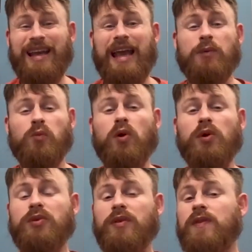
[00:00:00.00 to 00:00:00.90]
And what are
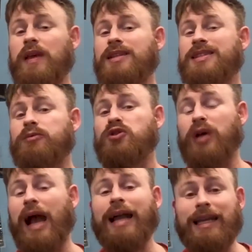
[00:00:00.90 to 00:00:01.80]
the things that I'm
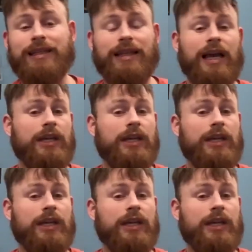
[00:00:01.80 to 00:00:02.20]
tracking in that?